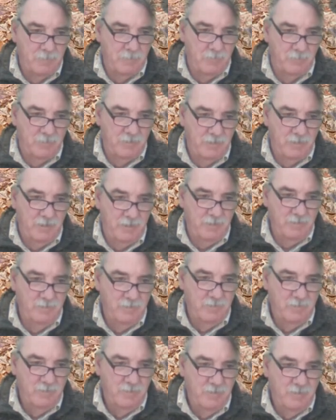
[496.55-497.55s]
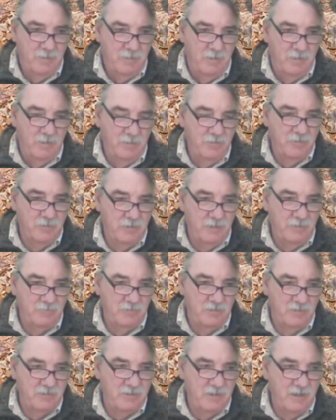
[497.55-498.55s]
okay, uh, you're going to have
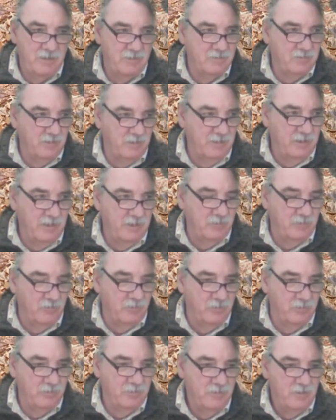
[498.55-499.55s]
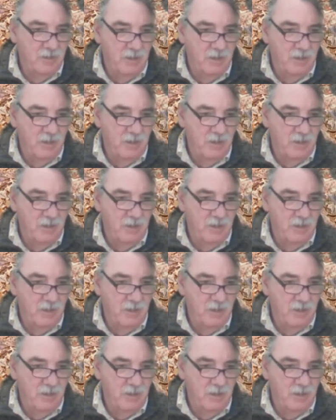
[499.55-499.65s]
to decide as a landlord: